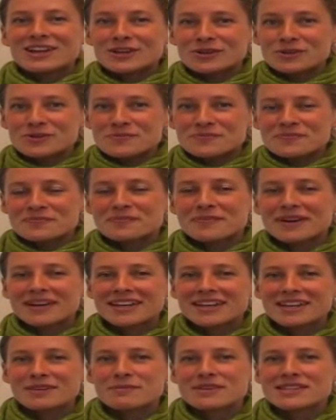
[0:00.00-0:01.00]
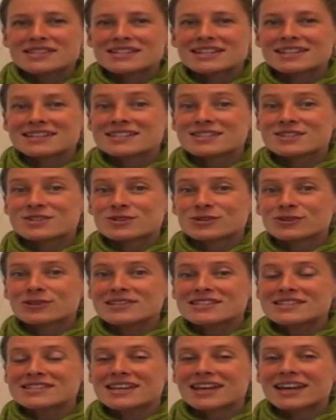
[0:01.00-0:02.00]
Hello, my name is Lisen
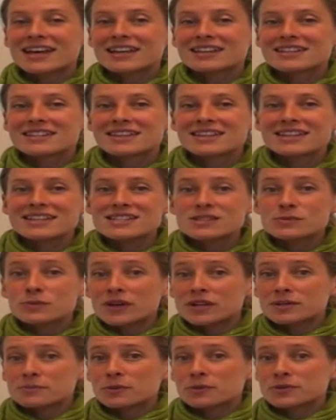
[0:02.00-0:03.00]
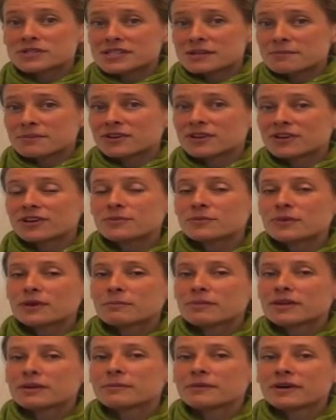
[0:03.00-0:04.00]
Schultz, and this whiteboard seminar will
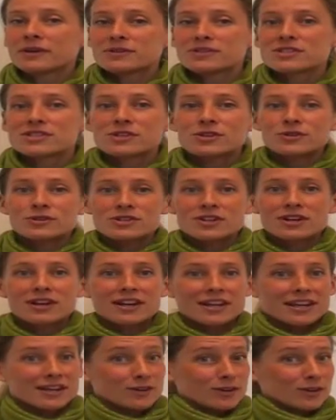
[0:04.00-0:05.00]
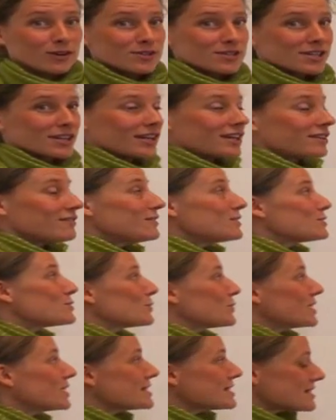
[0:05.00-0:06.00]
be about social-ecological
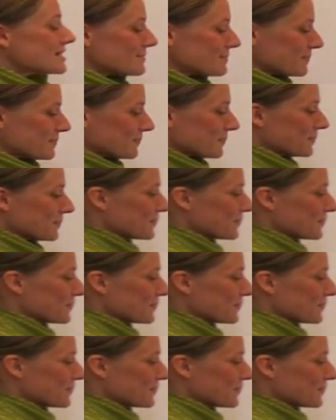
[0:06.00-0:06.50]
inventories.